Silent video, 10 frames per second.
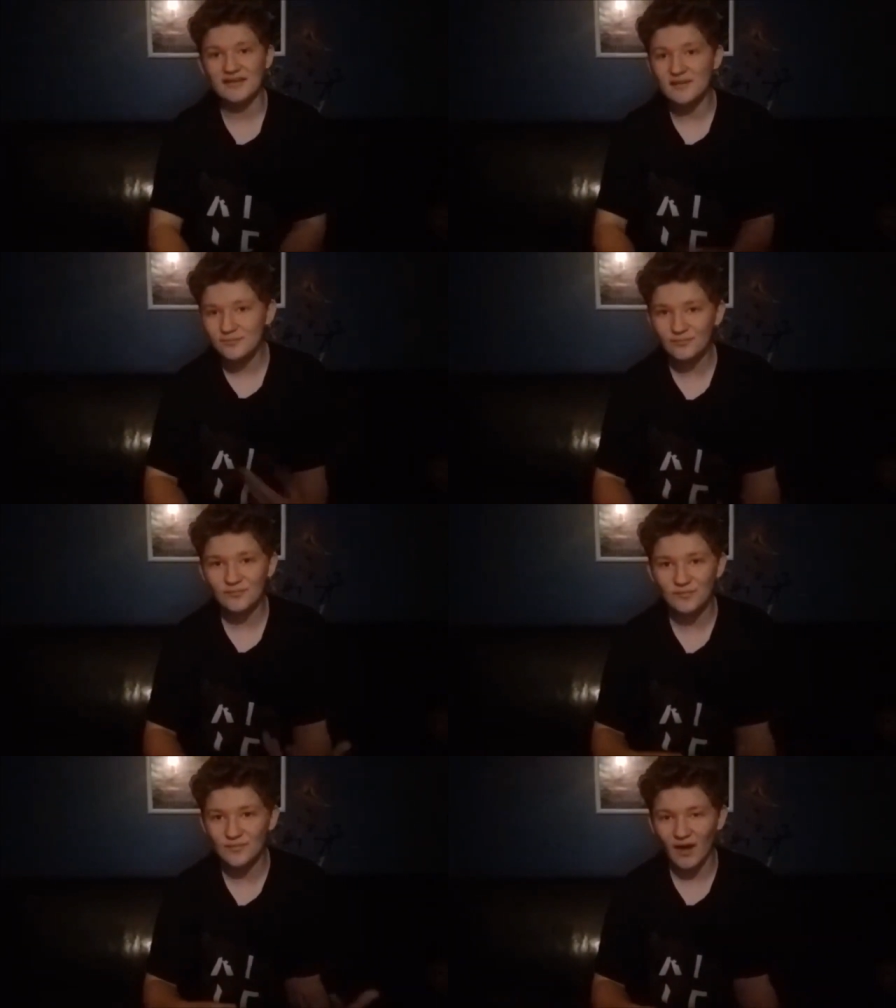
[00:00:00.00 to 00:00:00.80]
keep,
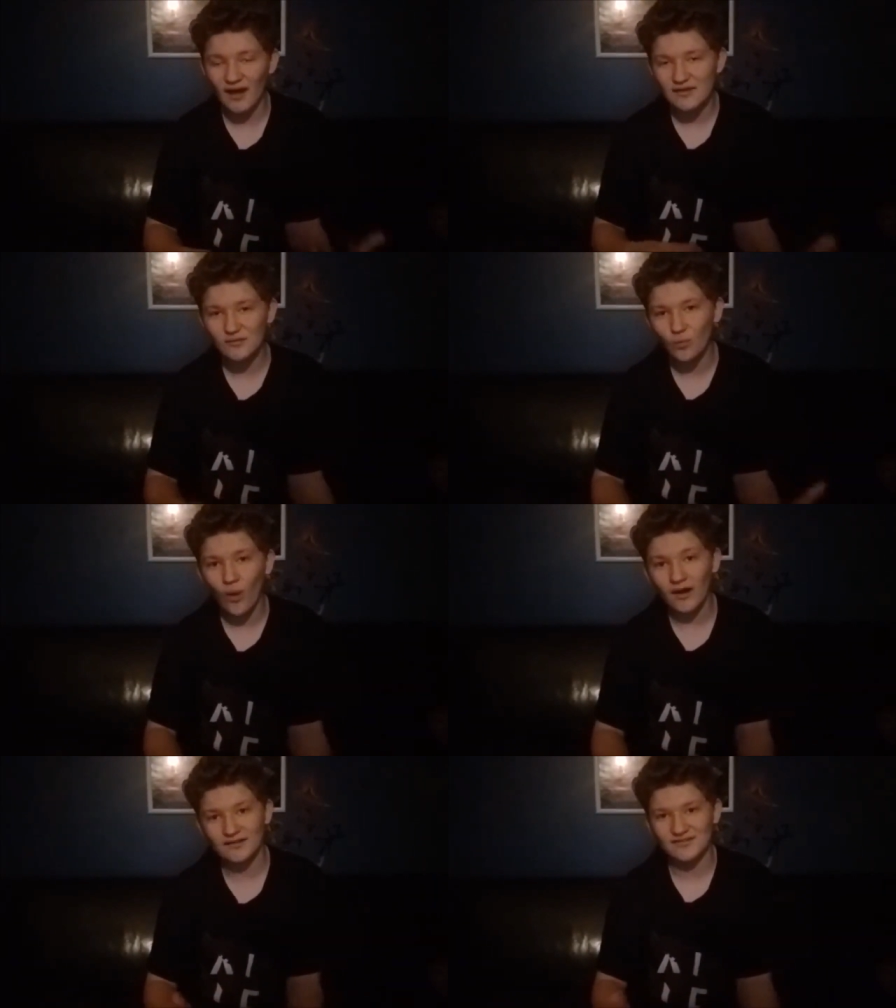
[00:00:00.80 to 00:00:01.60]
I
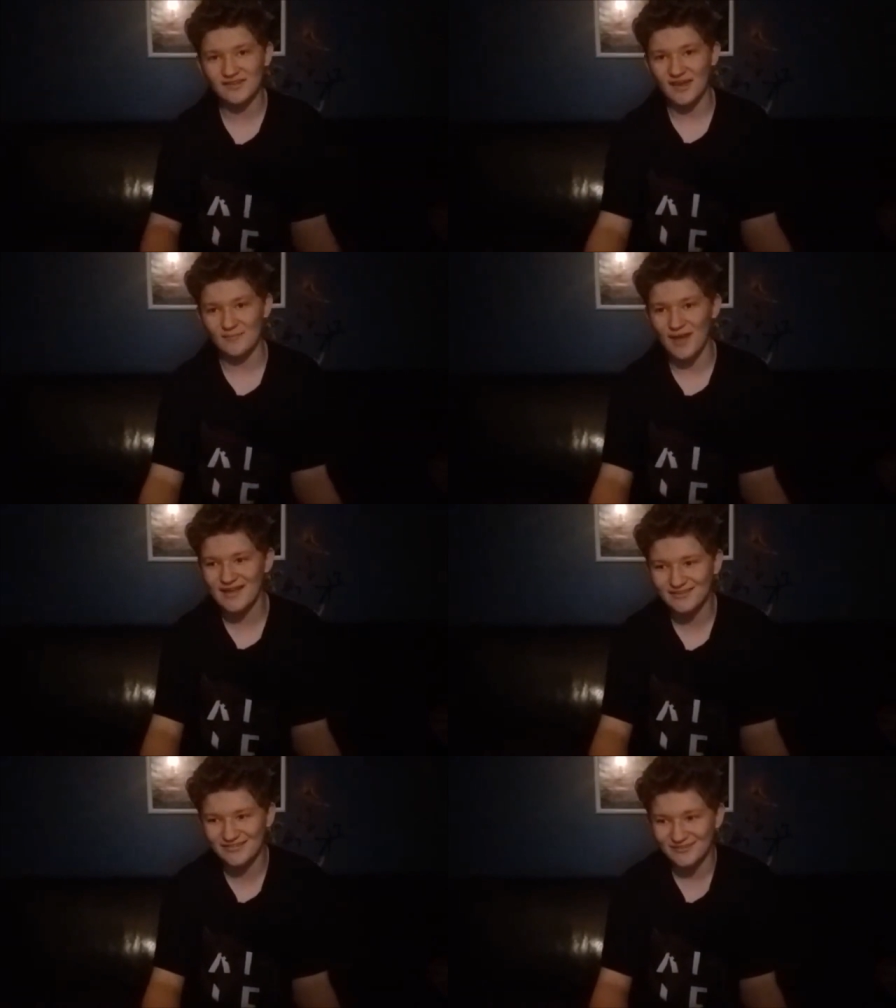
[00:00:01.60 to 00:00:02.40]
want to get
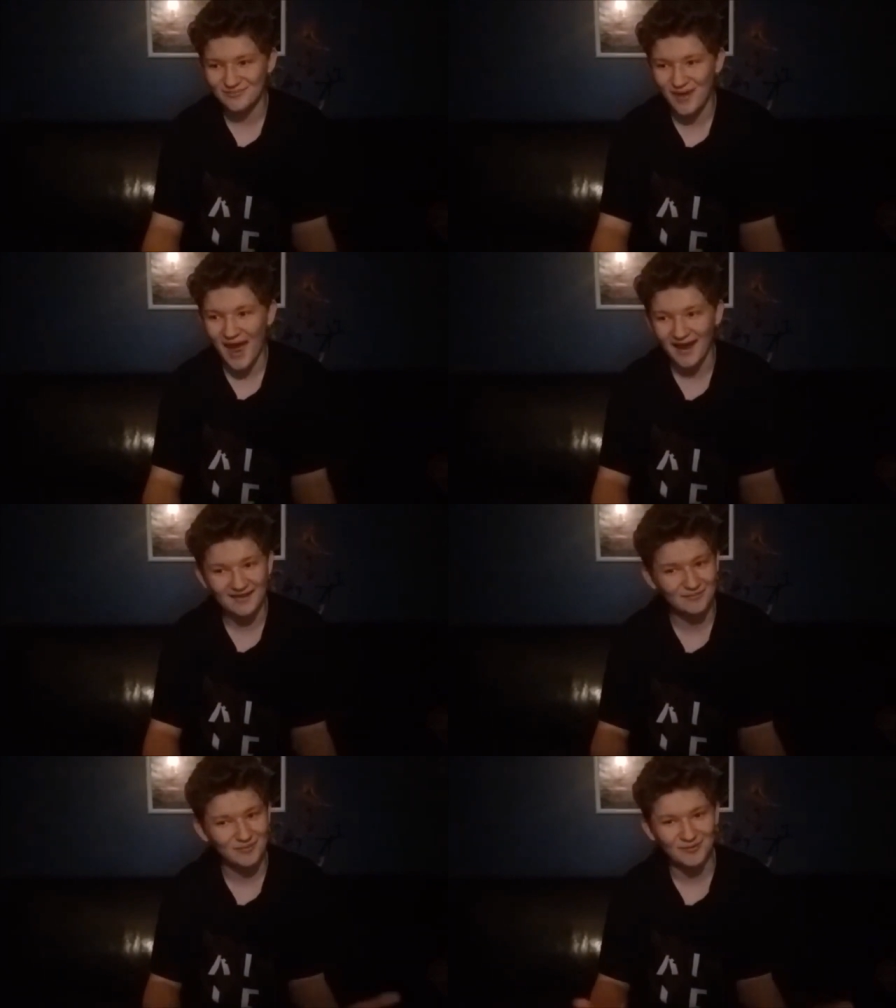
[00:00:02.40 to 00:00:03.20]
Mason
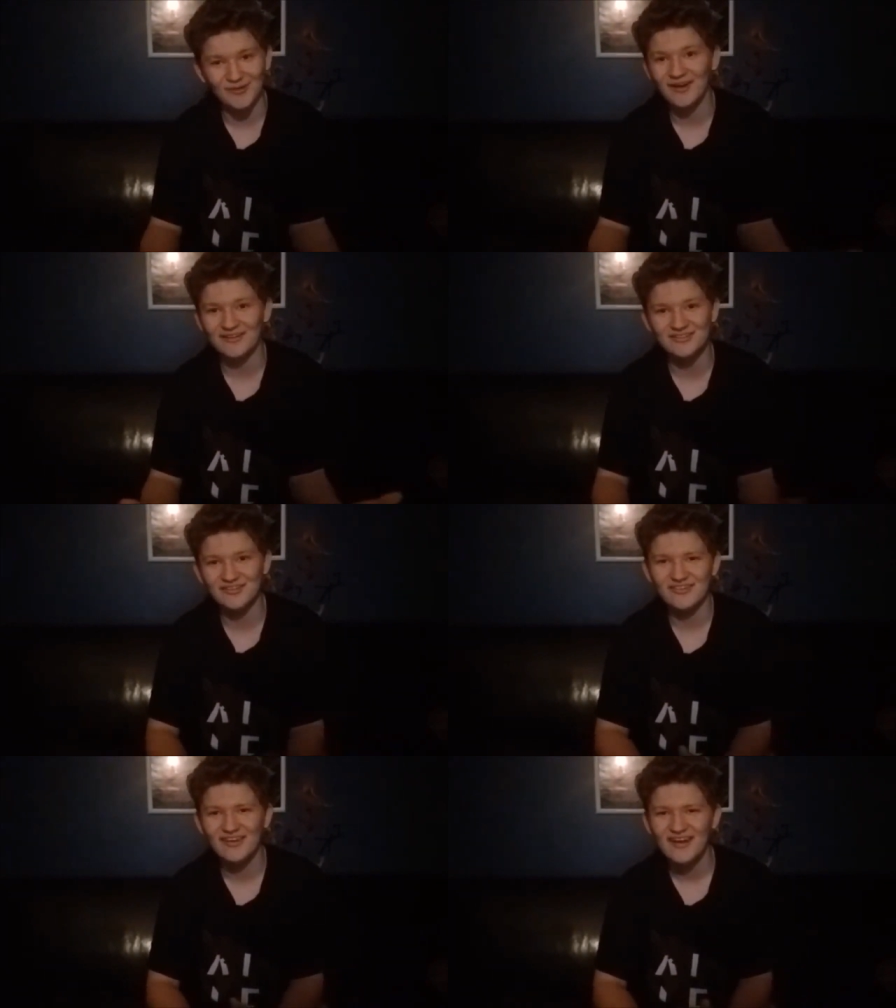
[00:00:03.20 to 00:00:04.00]
back, but are just,